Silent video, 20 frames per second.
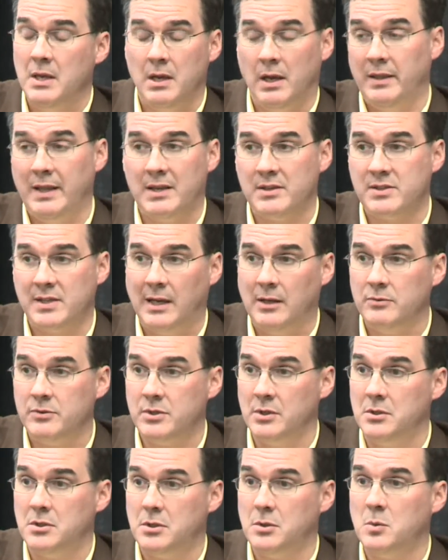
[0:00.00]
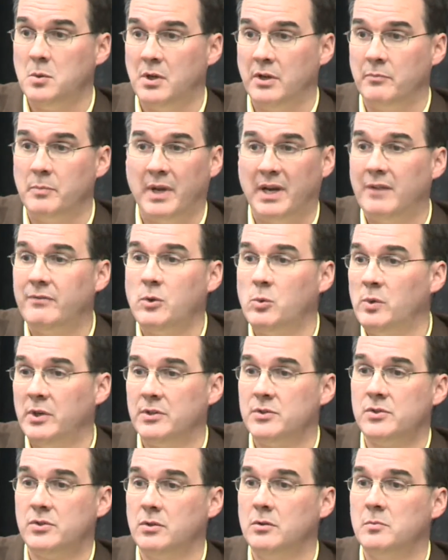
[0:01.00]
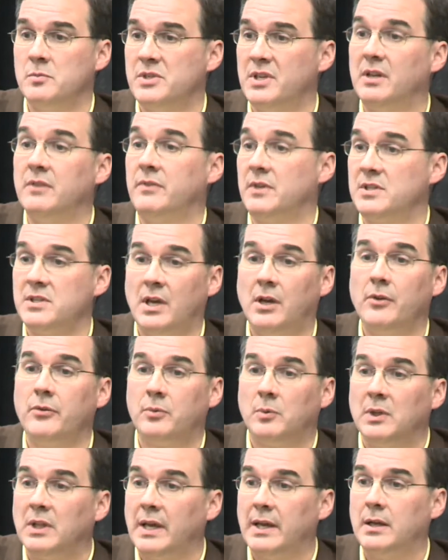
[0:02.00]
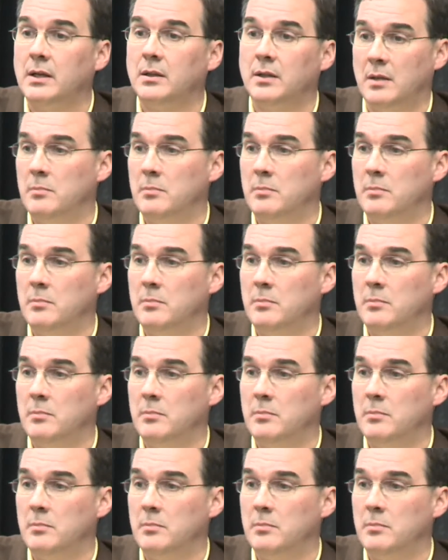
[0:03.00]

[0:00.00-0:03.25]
And that sounds intuitive, but everyone assumes that if it's health-related,